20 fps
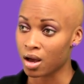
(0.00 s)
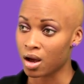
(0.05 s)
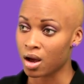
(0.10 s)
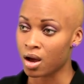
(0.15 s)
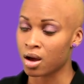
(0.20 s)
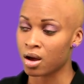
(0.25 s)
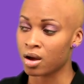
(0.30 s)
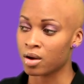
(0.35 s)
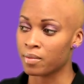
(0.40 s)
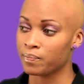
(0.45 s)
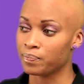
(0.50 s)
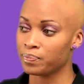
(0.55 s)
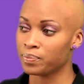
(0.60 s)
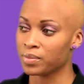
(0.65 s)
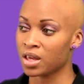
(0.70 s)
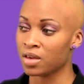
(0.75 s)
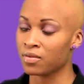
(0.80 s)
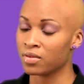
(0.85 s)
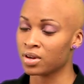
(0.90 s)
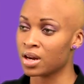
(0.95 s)
Um,
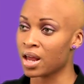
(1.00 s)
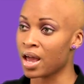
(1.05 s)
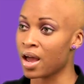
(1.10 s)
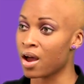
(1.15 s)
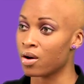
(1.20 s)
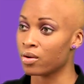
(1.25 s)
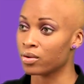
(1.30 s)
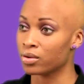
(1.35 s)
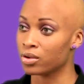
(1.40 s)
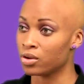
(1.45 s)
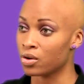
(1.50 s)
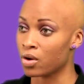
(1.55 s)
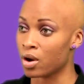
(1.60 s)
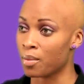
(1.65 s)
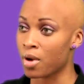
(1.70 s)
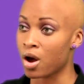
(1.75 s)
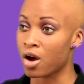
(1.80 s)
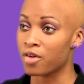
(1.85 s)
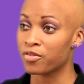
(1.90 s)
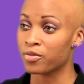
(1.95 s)
even now, you know,
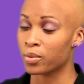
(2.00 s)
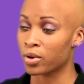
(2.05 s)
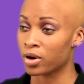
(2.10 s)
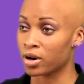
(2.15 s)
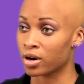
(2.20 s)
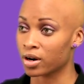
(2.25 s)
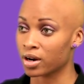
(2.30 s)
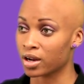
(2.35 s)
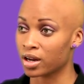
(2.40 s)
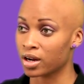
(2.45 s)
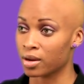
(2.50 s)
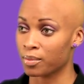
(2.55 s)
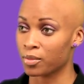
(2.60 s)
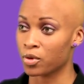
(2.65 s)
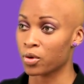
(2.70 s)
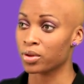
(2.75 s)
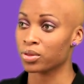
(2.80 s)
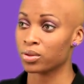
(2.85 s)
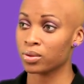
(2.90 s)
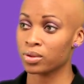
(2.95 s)
I'm off work and I'm
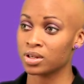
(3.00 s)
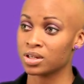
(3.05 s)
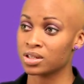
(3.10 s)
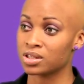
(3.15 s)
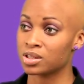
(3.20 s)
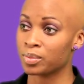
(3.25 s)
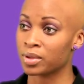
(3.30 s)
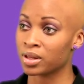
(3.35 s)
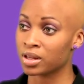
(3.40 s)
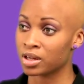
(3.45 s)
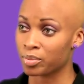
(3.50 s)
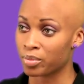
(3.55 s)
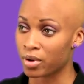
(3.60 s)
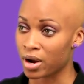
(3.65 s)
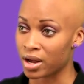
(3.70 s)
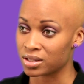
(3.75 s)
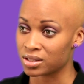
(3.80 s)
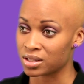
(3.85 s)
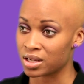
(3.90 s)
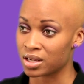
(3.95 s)
going through the disability
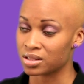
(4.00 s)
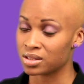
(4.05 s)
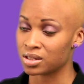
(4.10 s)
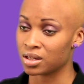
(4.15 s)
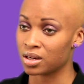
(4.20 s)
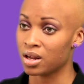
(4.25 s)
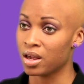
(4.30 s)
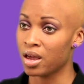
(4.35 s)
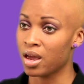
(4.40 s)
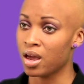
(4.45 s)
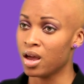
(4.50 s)
process, and